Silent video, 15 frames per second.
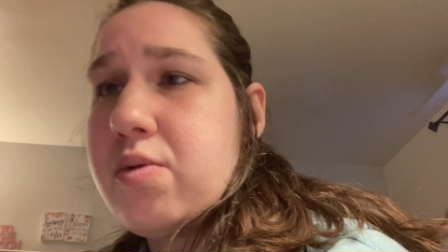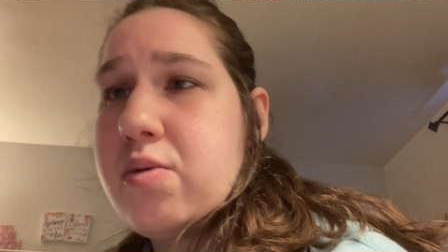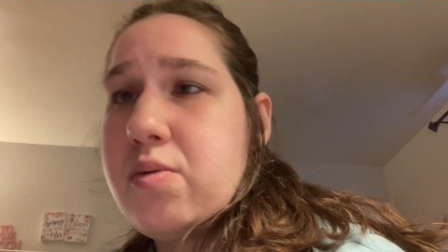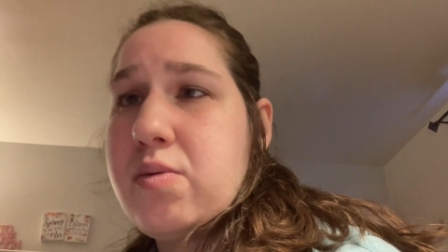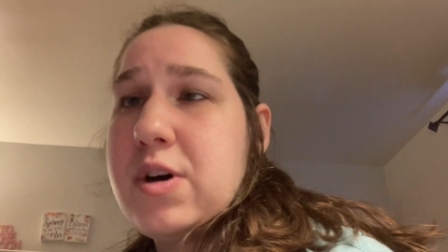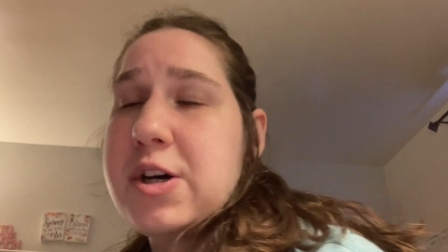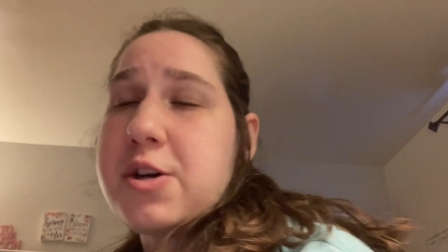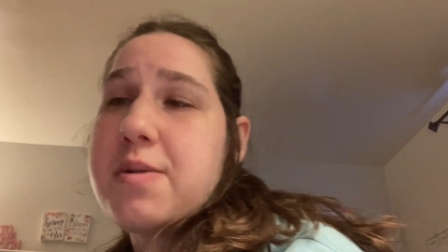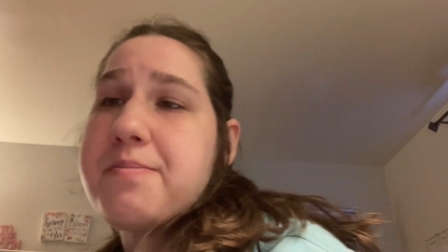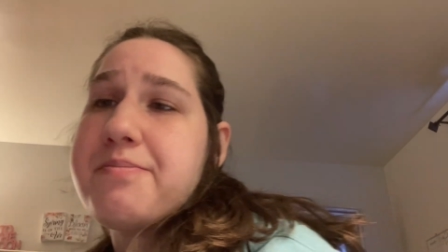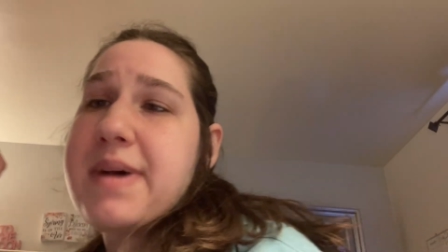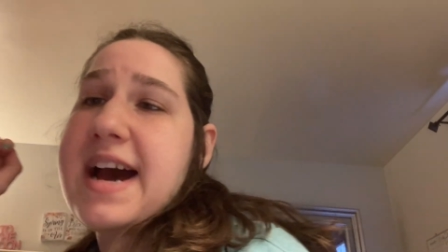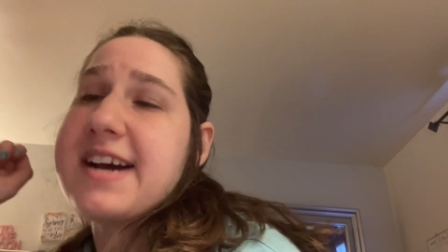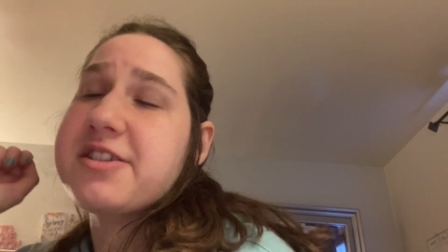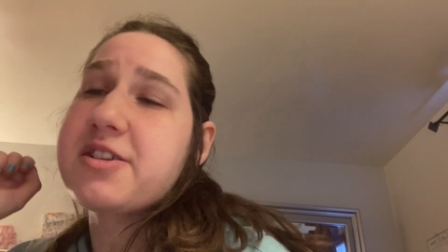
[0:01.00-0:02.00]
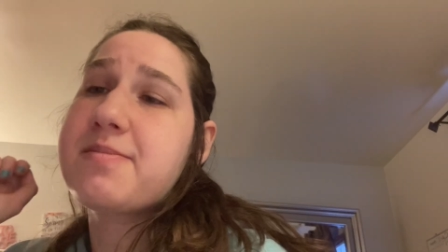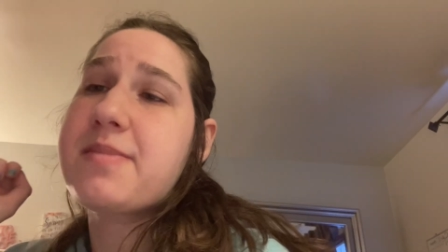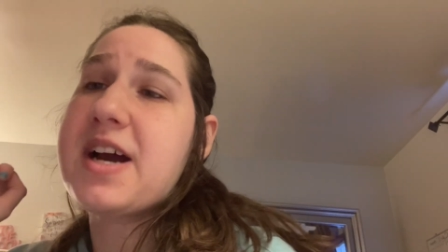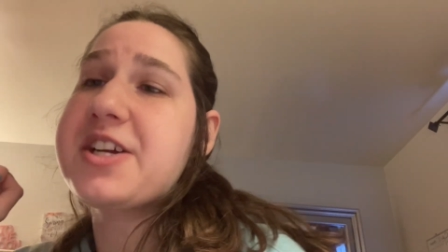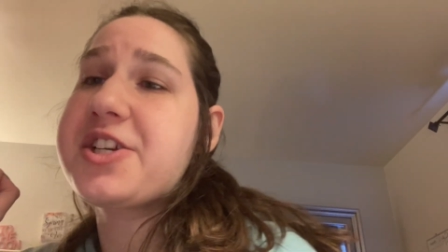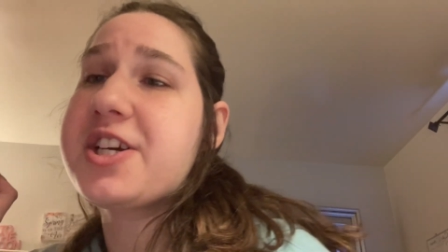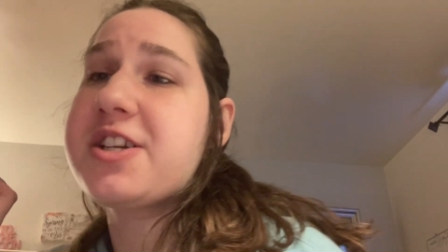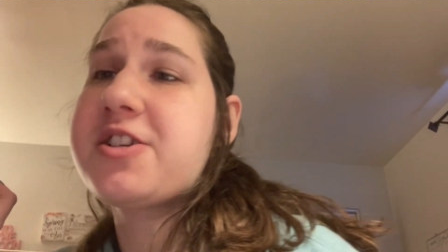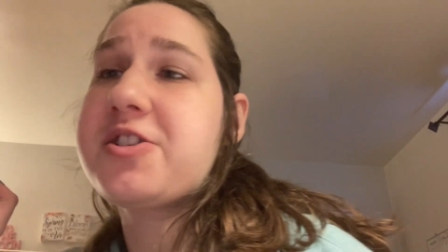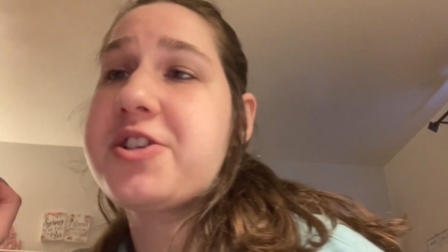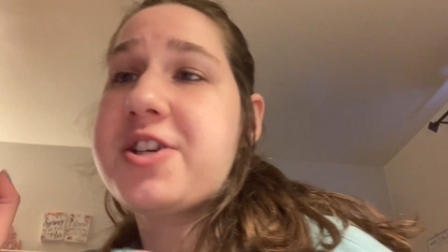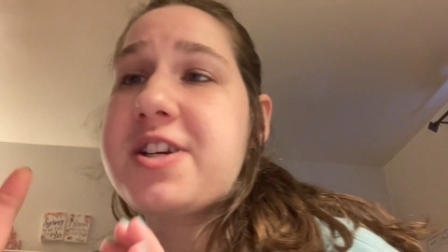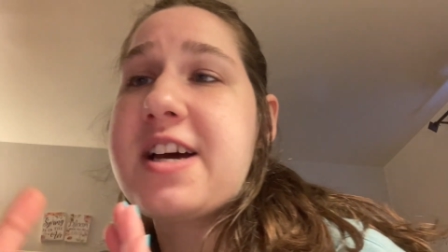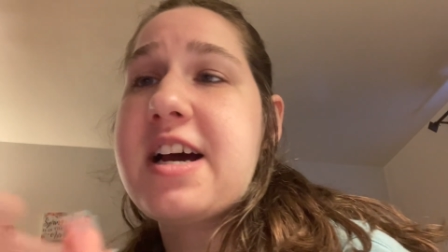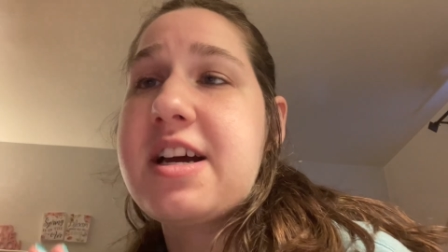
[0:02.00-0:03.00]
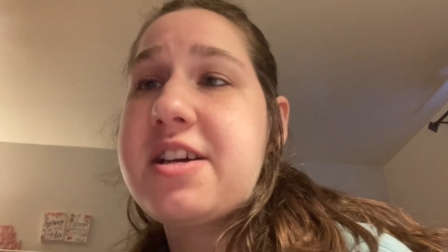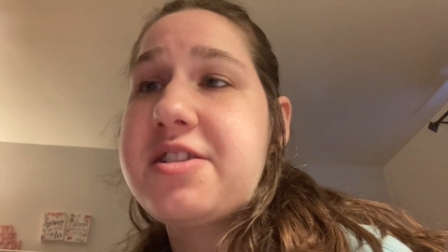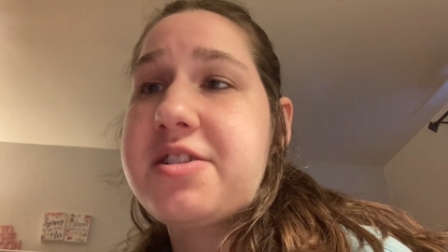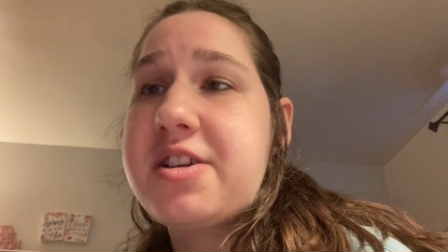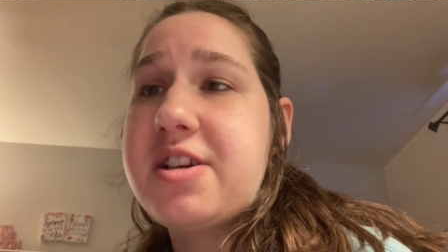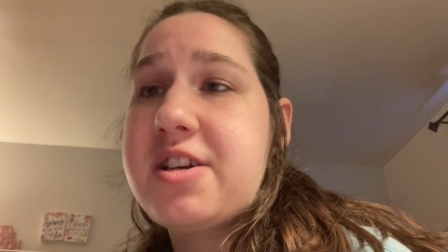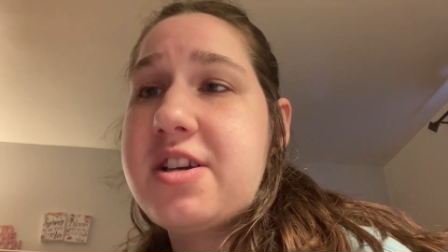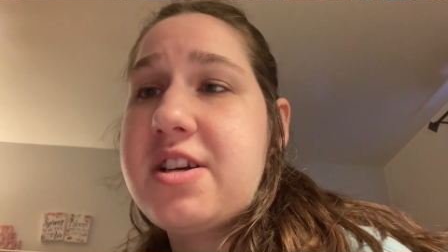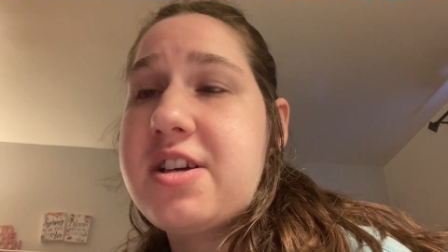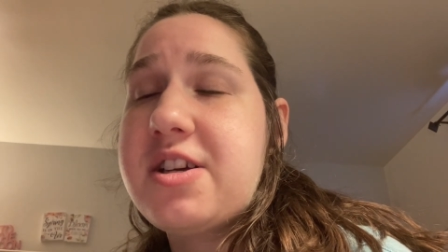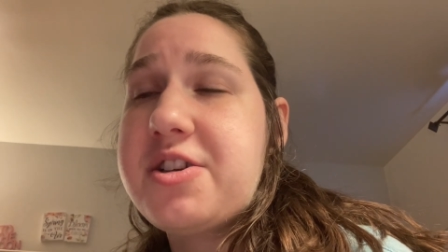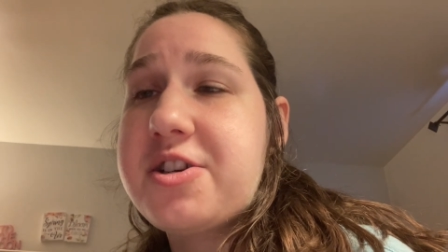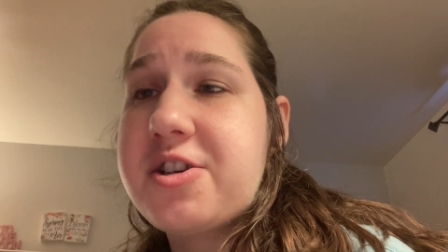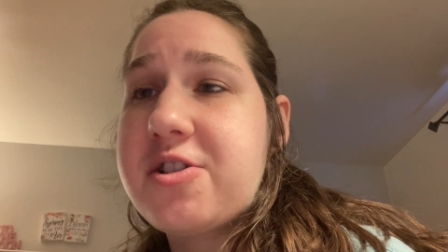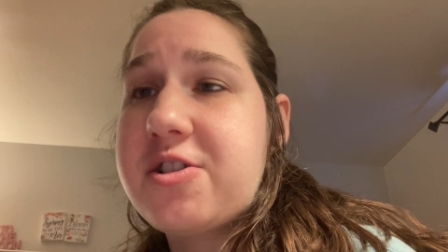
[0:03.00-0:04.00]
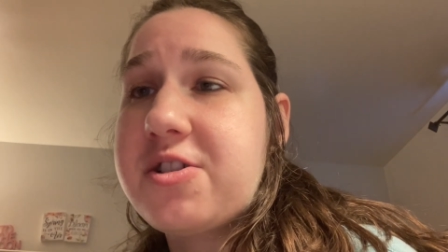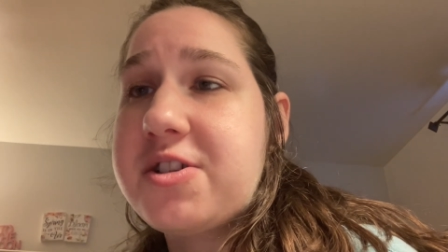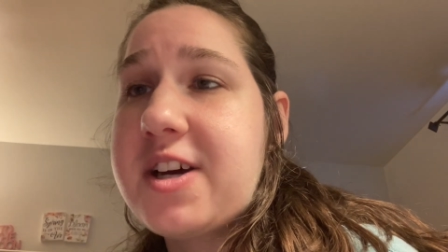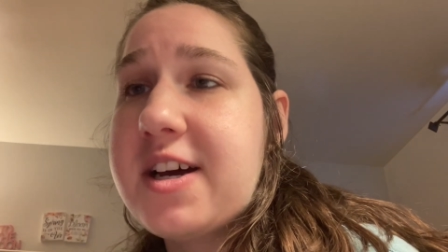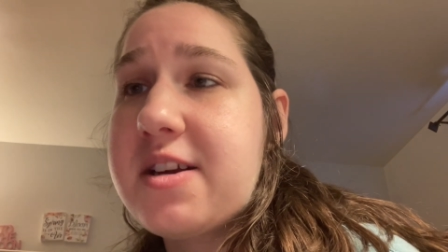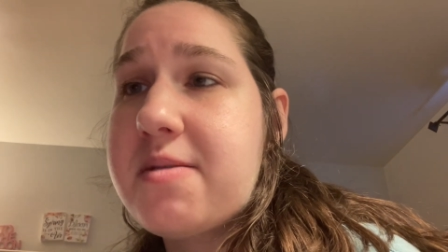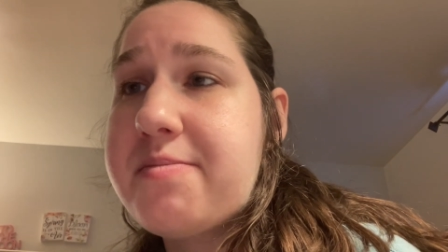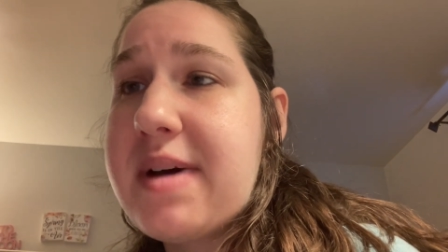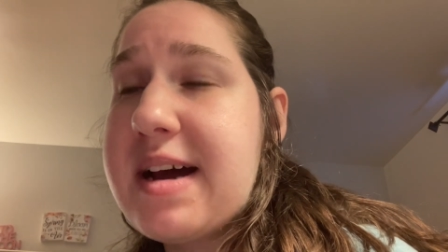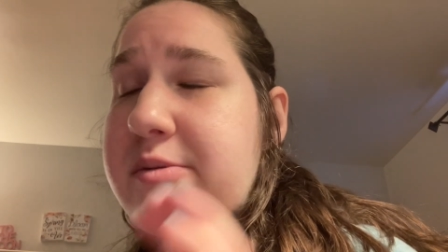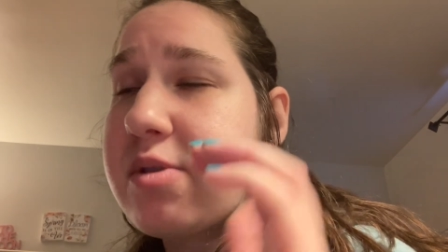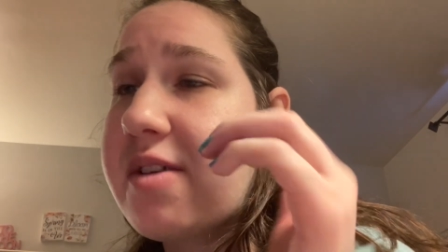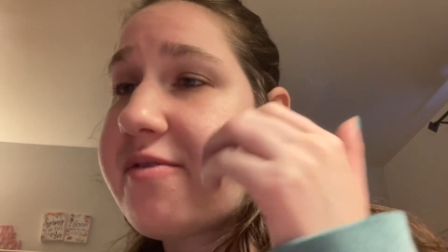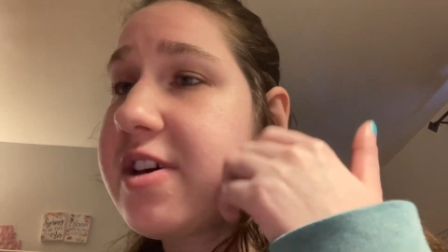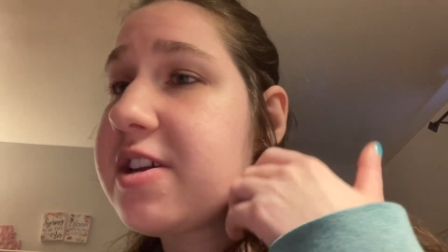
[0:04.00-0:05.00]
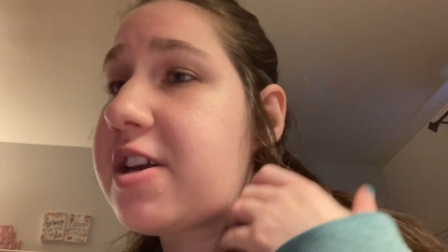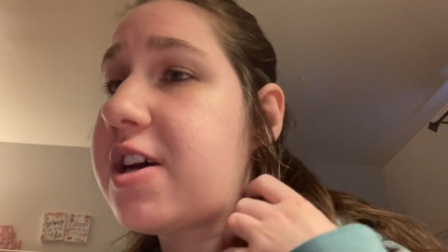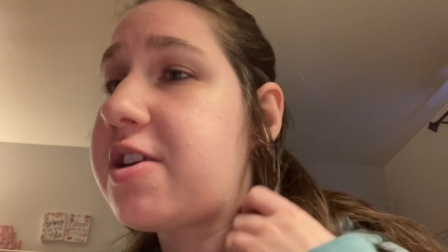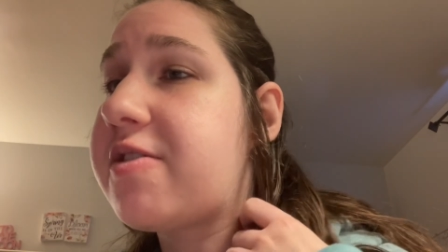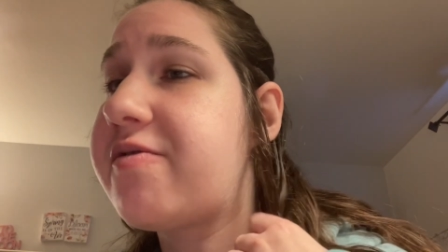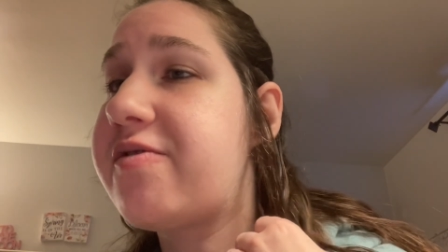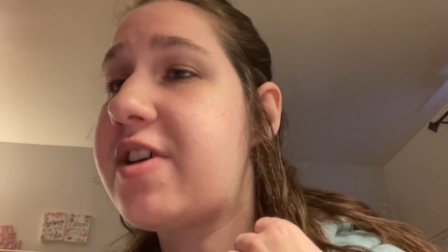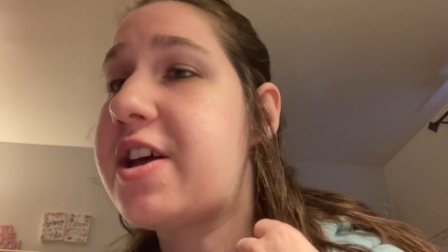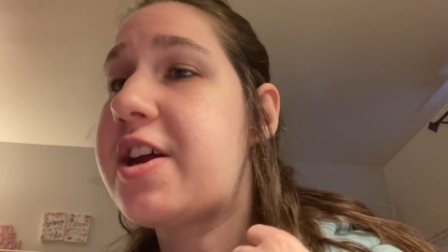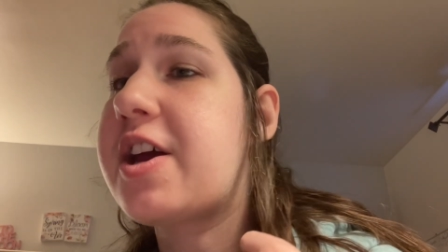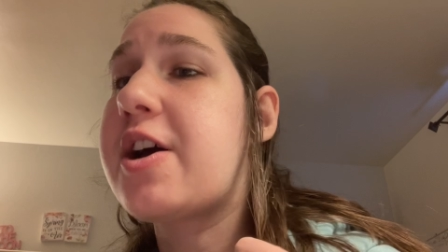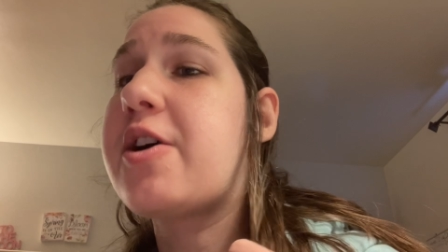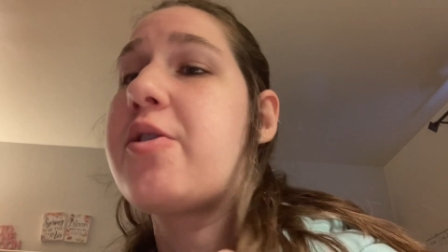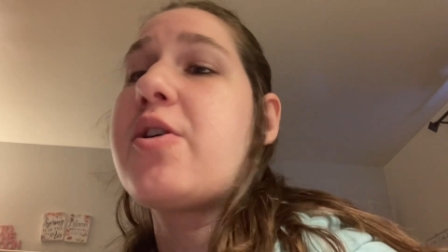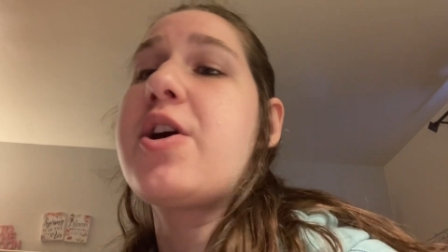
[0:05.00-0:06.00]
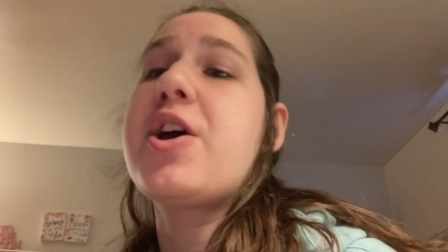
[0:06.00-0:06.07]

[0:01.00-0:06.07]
Welcome back to my channel, you guys. It's your girl Dianna, back with another video.